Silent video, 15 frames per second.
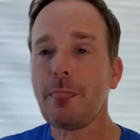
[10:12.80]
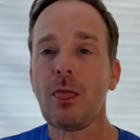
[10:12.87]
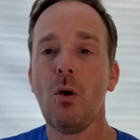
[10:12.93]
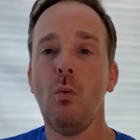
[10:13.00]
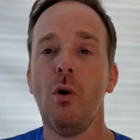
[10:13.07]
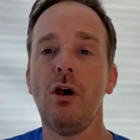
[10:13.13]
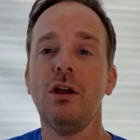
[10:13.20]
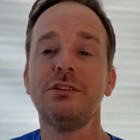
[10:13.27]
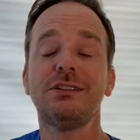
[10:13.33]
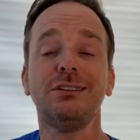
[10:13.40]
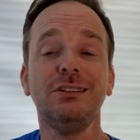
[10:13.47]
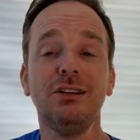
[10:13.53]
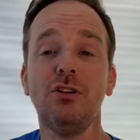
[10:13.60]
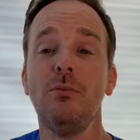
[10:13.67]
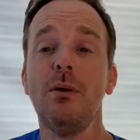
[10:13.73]
where it's a
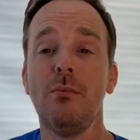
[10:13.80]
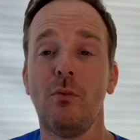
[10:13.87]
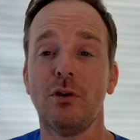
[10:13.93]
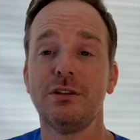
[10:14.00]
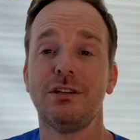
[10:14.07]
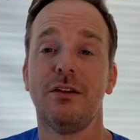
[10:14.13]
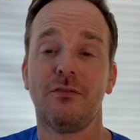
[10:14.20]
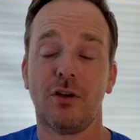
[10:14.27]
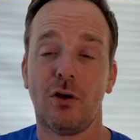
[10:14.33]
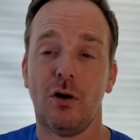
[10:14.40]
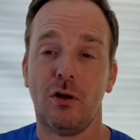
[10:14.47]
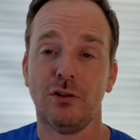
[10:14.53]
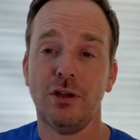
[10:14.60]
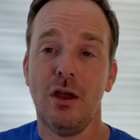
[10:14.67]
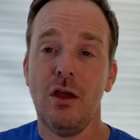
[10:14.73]
little bit more
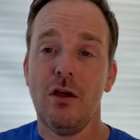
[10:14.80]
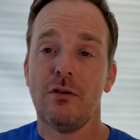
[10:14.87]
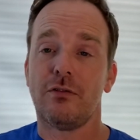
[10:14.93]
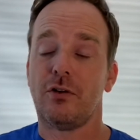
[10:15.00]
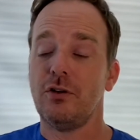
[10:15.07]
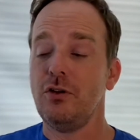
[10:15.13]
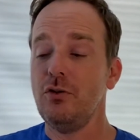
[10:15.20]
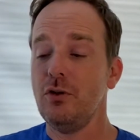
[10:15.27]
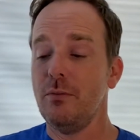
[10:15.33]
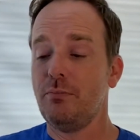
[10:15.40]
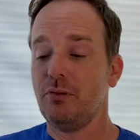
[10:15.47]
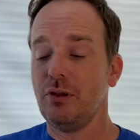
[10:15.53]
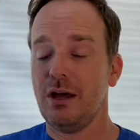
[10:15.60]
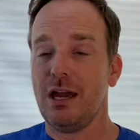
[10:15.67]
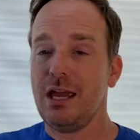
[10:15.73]
difficult for you to
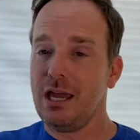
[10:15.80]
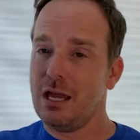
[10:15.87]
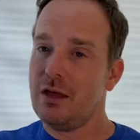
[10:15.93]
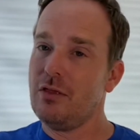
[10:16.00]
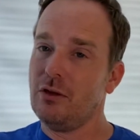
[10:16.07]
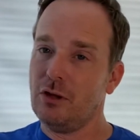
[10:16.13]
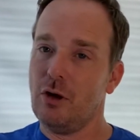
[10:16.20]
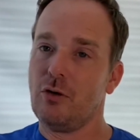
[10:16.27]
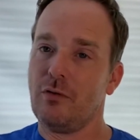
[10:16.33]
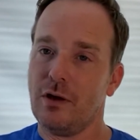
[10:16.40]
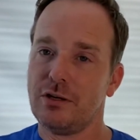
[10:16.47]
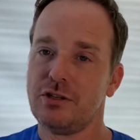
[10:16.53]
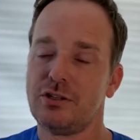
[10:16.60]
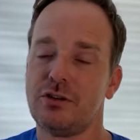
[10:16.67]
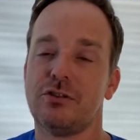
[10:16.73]
play in the lower
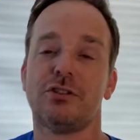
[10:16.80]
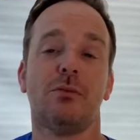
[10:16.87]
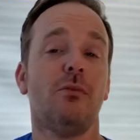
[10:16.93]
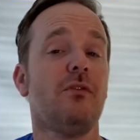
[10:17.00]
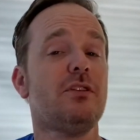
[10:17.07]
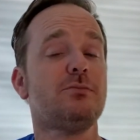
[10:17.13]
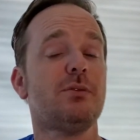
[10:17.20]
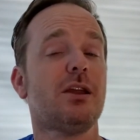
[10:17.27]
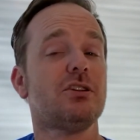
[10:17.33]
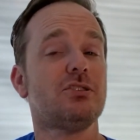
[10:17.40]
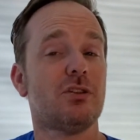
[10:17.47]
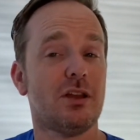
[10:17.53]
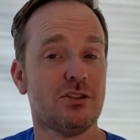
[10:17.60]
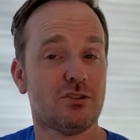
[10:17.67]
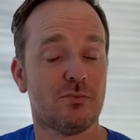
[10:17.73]
register. Some of it's because
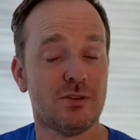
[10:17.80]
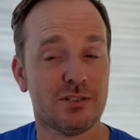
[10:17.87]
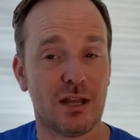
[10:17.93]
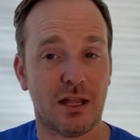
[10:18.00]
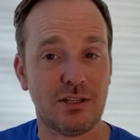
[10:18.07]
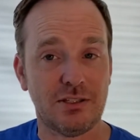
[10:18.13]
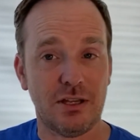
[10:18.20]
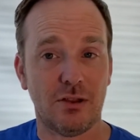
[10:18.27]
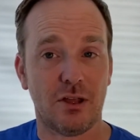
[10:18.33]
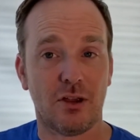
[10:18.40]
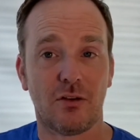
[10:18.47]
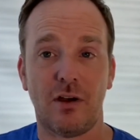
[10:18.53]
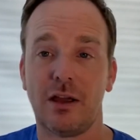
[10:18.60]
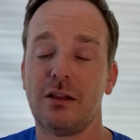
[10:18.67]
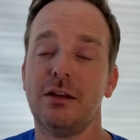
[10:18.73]
your instrument's not sealing
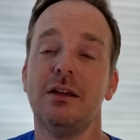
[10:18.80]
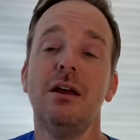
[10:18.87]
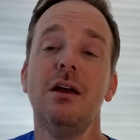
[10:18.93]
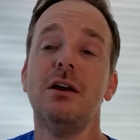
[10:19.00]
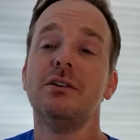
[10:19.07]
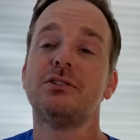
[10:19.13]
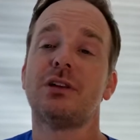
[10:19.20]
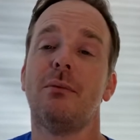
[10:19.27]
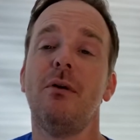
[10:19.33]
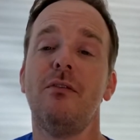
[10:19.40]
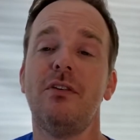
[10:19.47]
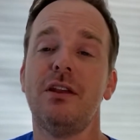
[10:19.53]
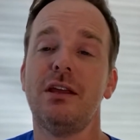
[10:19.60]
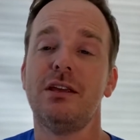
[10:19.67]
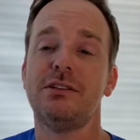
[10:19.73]
correctly. Some of
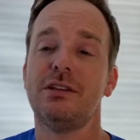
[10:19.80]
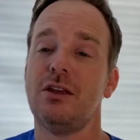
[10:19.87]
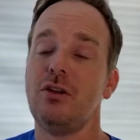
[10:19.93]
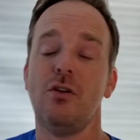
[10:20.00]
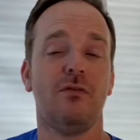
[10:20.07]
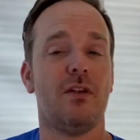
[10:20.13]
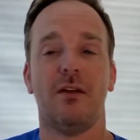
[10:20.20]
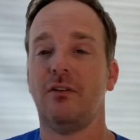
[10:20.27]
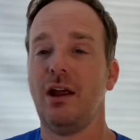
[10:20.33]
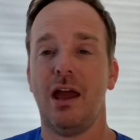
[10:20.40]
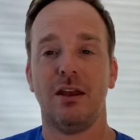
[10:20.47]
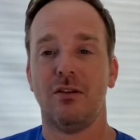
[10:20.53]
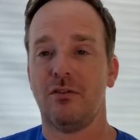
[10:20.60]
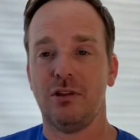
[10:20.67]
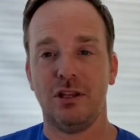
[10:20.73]
it is that you've never
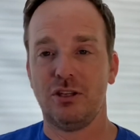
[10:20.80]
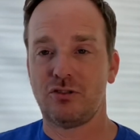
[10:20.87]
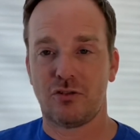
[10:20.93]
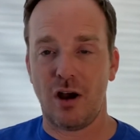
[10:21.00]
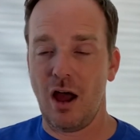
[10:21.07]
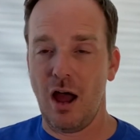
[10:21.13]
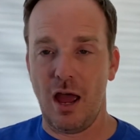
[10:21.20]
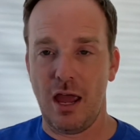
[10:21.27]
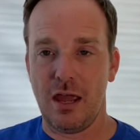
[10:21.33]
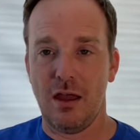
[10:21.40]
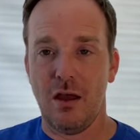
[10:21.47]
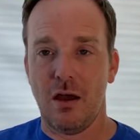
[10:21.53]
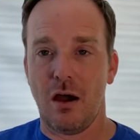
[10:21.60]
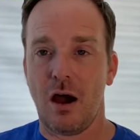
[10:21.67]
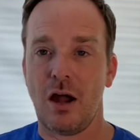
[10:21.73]
had to really try
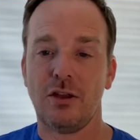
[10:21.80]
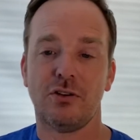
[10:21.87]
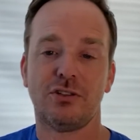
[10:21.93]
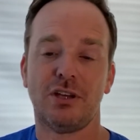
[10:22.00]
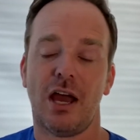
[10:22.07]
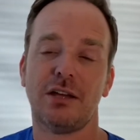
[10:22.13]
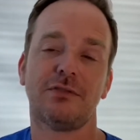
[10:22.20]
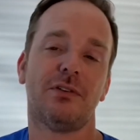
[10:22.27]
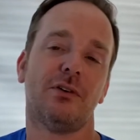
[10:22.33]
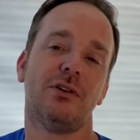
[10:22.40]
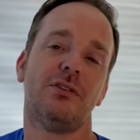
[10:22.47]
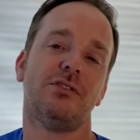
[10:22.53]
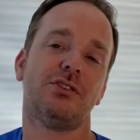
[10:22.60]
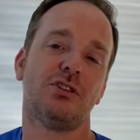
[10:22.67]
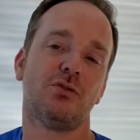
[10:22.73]
on your saxophone,
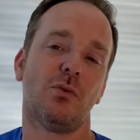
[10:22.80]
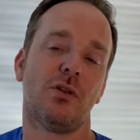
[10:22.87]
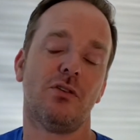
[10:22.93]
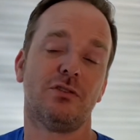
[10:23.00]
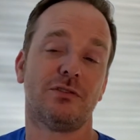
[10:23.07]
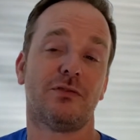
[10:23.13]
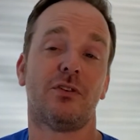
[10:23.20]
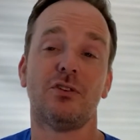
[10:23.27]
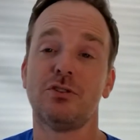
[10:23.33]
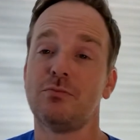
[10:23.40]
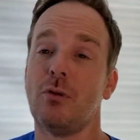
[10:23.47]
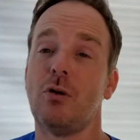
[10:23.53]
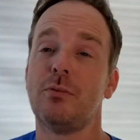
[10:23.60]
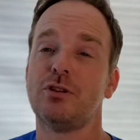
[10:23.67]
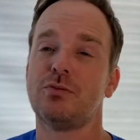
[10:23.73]
and this is one of those first
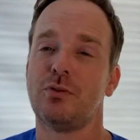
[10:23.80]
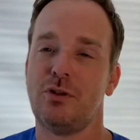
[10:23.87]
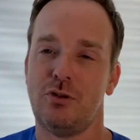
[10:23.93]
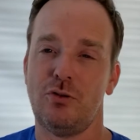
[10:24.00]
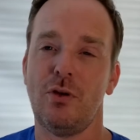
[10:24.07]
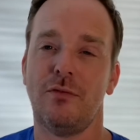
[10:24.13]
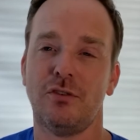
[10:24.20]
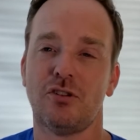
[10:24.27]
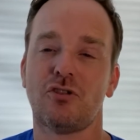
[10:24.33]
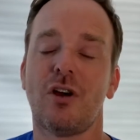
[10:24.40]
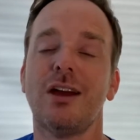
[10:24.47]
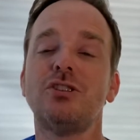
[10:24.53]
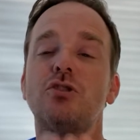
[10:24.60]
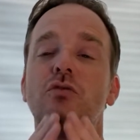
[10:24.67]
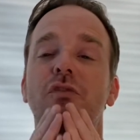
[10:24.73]
moments where you do have to
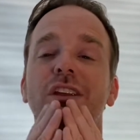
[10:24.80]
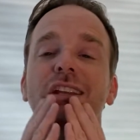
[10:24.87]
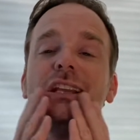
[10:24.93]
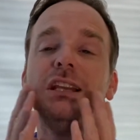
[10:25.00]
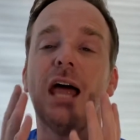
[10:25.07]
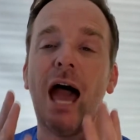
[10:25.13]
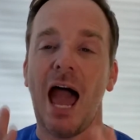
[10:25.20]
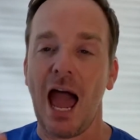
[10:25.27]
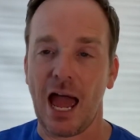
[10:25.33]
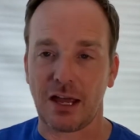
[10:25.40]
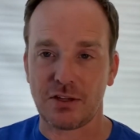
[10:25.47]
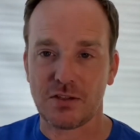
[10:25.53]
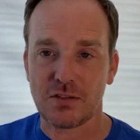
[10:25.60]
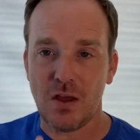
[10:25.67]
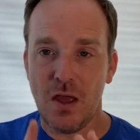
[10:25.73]
try to
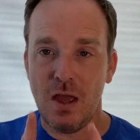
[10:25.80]
relax,